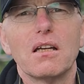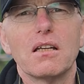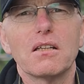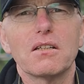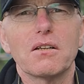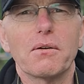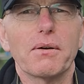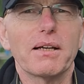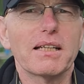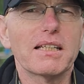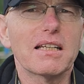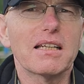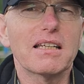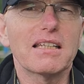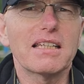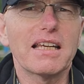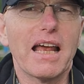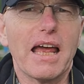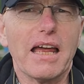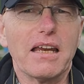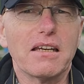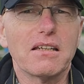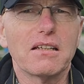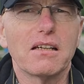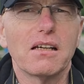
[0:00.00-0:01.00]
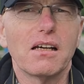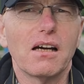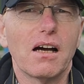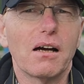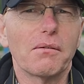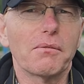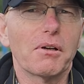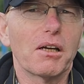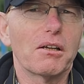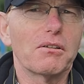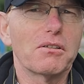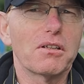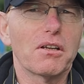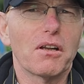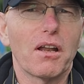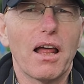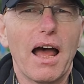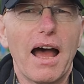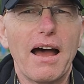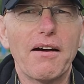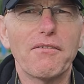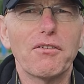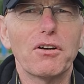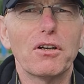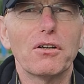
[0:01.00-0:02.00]
So as I said, I'm going to
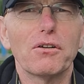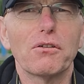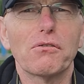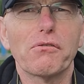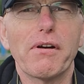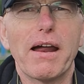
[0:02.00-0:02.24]
have a look